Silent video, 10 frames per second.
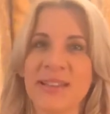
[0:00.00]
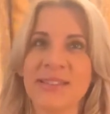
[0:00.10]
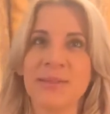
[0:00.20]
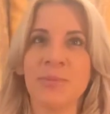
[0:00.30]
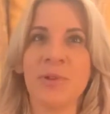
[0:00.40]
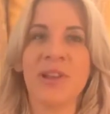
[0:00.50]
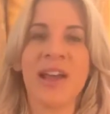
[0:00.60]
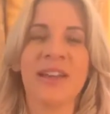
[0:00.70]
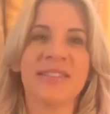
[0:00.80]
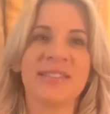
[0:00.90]
as simple
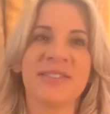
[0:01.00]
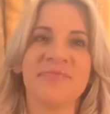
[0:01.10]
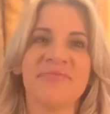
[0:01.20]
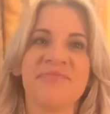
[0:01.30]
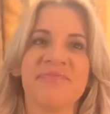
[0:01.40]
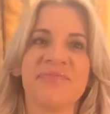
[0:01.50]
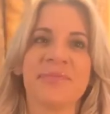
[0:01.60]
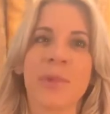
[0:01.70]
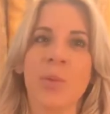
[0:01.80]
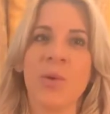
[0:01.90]
as,
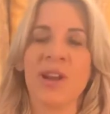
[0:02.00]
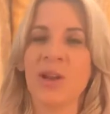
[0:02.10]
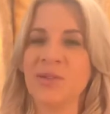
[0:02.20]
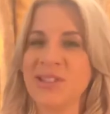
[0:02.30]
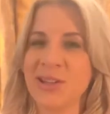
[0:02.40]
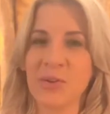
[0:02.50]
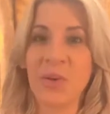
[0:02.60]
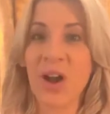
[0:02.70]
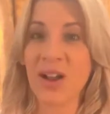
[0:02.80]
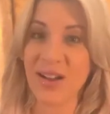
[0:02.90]
when I go take a
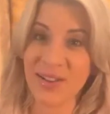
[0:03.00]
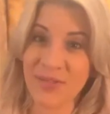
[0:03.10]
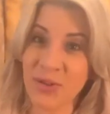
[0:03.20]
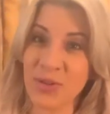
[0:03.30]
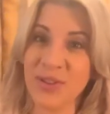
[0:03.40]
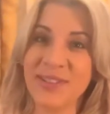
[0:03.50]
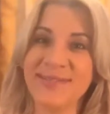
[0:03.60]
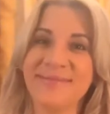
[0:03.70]
walk, I feel good.